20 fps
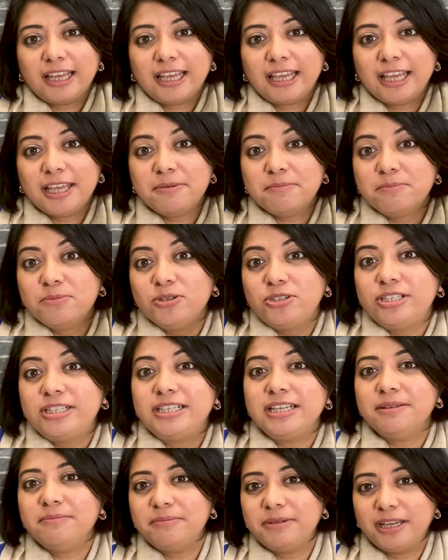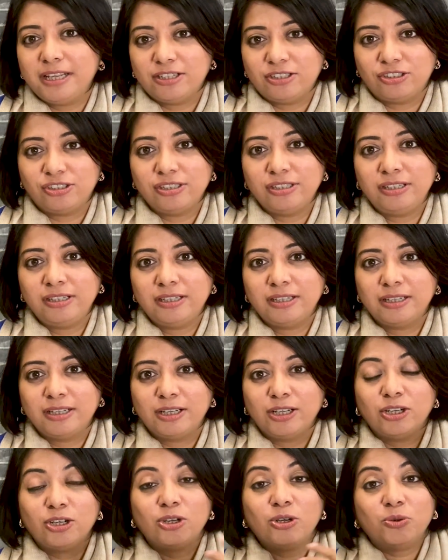a Muslim nation,
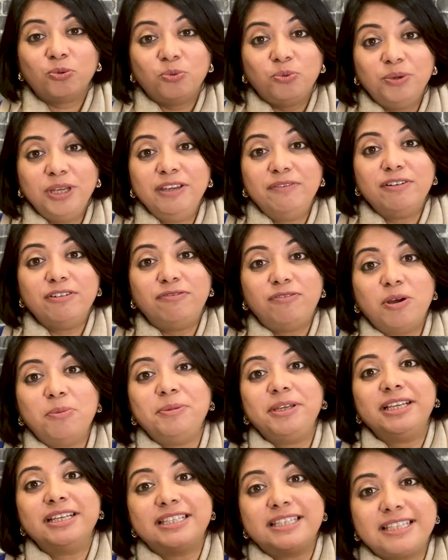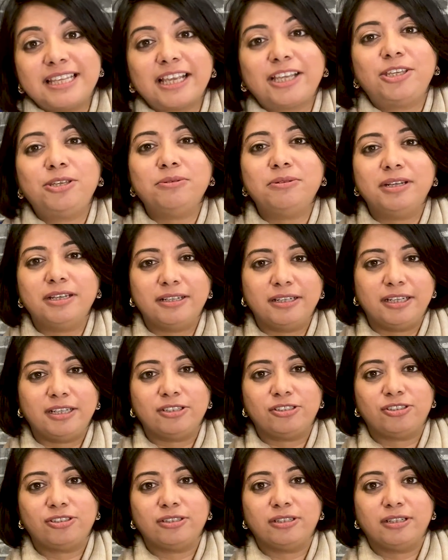we were forming a secular
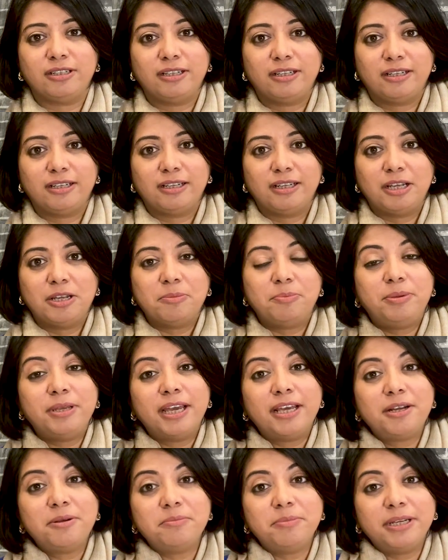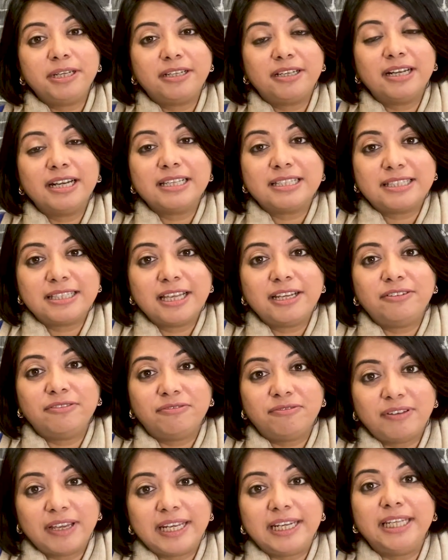nation. B.R. Ambedkar has said
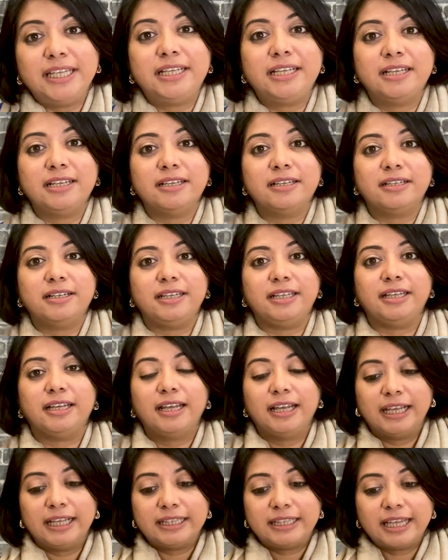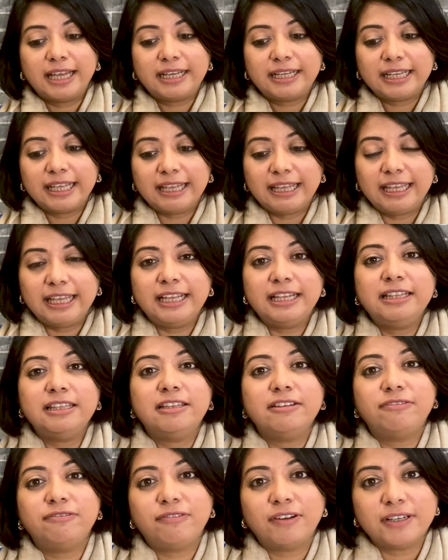very clearly that in
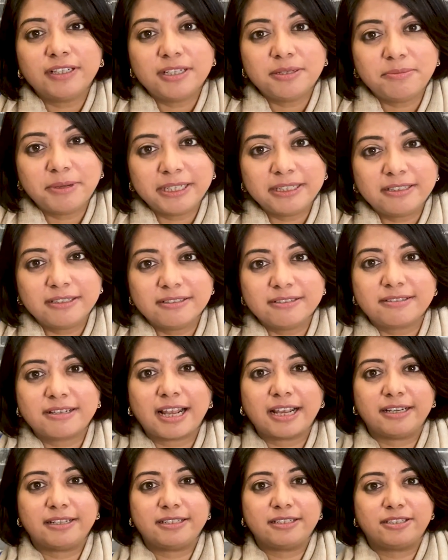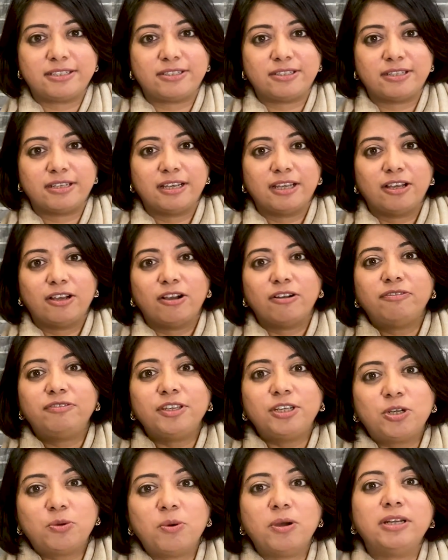the fundamental rights of
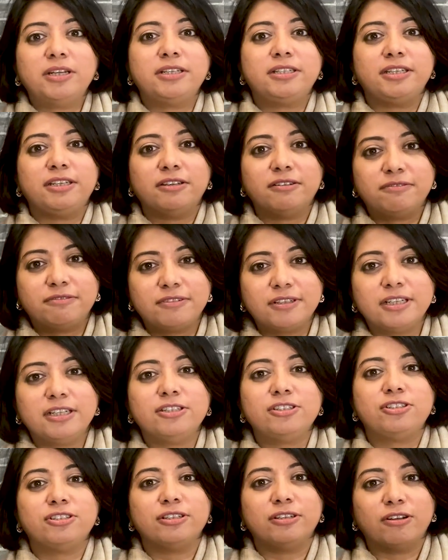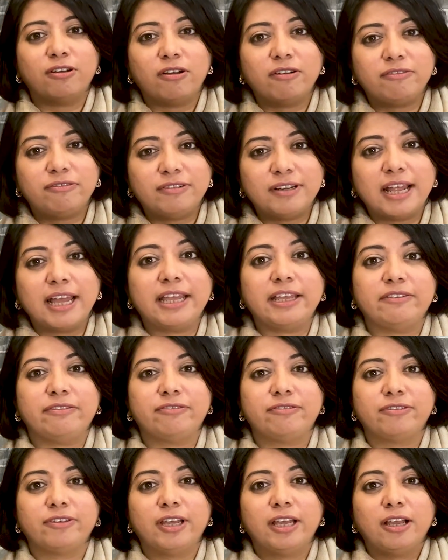equality, of religion, of
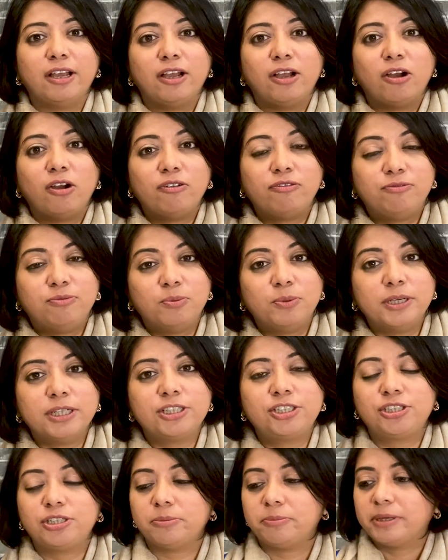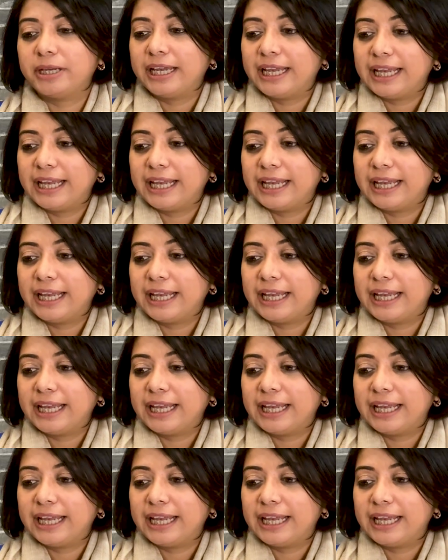life, of worship,